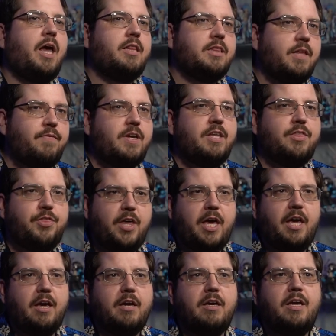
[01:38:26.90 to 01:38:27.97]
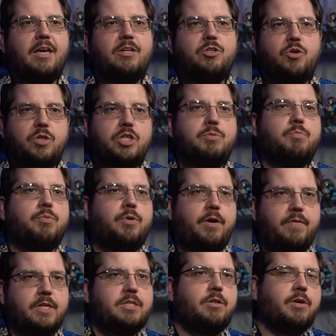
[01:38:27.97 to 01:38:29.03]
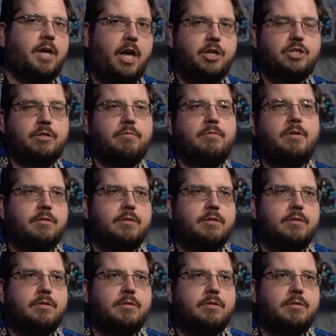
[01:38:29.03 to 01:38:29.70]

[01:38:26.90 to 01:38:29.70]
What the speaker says: living thing to this previous location.